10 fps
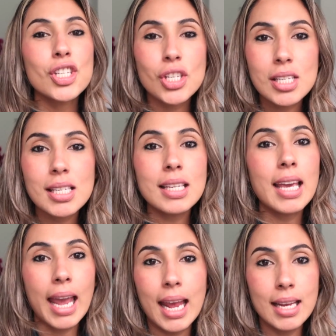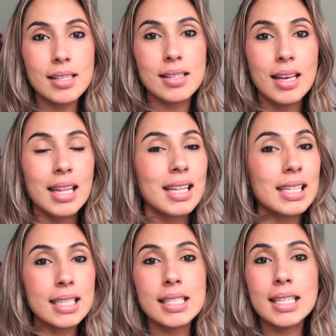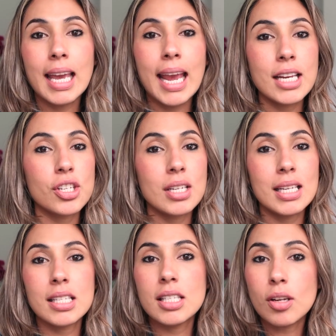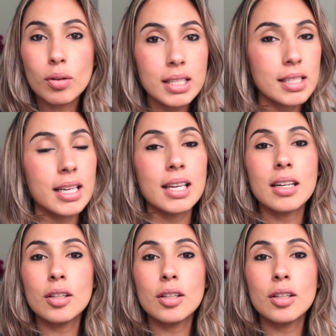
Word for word: just in case the listing agent is only taking a